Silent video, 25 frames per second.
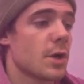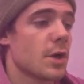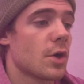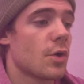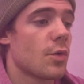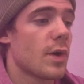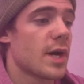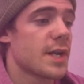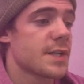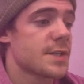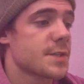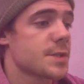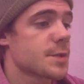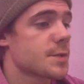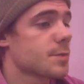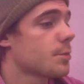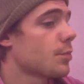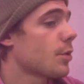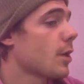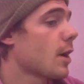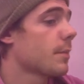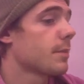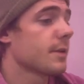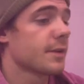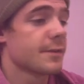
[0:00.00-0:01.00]
quests,
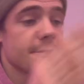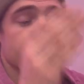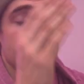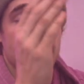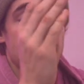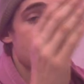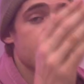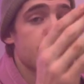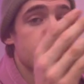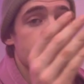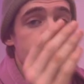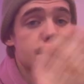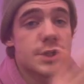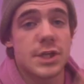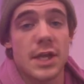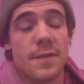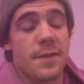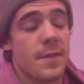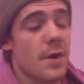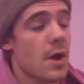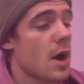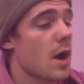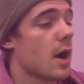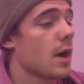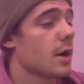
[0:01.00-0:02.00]
probably from either
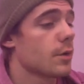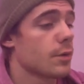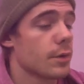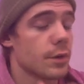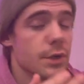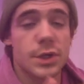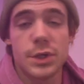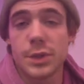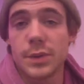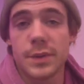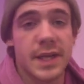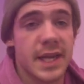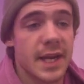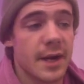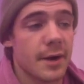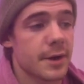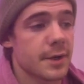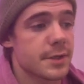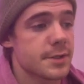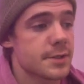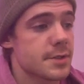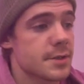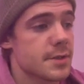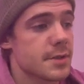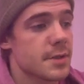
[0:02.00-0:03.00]
Jet the Hawk or a new
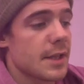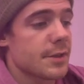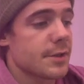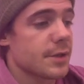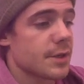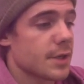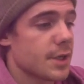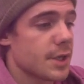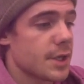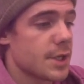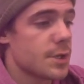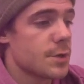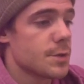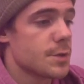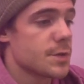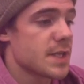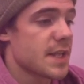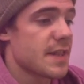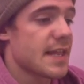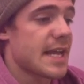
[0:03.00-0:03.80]
character that they're going to use,